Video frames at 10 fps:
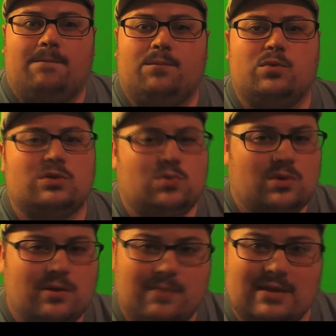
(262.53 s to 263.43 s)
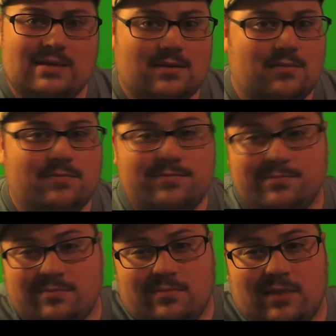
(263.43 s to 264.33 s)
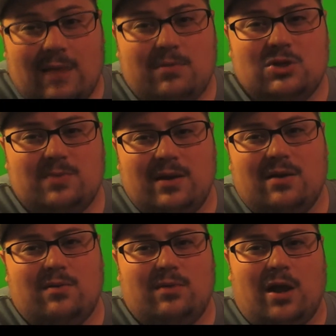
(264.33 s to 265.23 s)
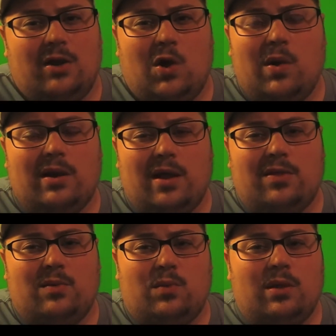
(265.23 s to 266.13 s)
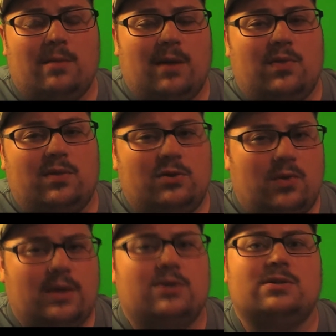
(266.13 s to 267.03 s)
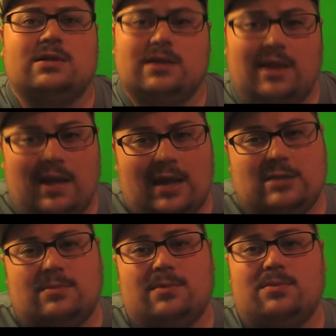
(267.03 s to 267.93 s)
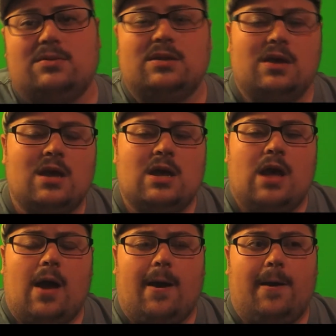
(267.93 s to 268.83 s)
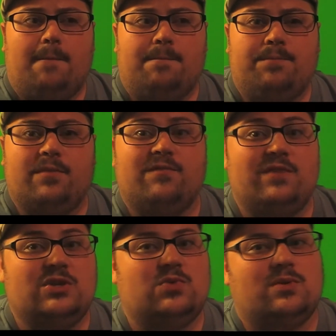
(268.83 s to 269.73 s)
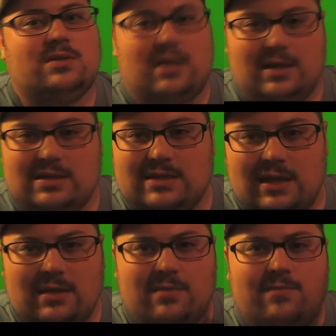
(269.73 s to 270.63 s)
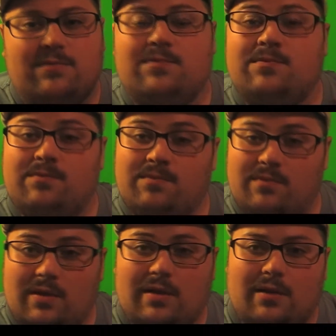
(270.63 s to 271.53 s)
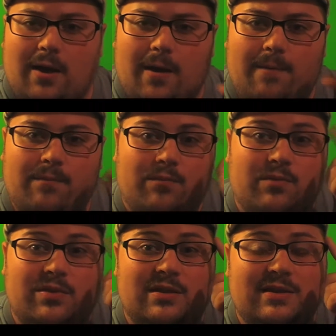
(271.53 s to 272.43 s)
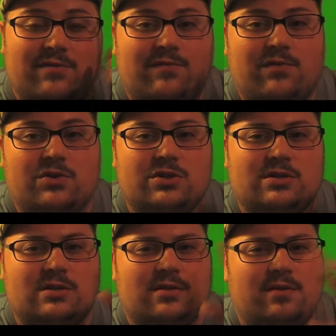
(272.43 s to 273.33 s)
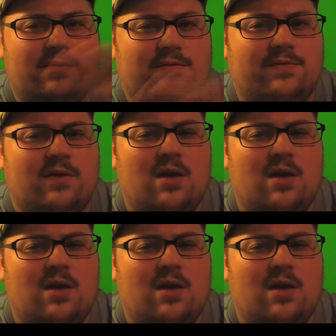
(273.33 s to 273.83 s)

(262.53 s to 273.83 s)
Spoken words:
which really makes it that much better, not knowing nothing really about the directors and the cast members. Visuals, like I said, with the different versions of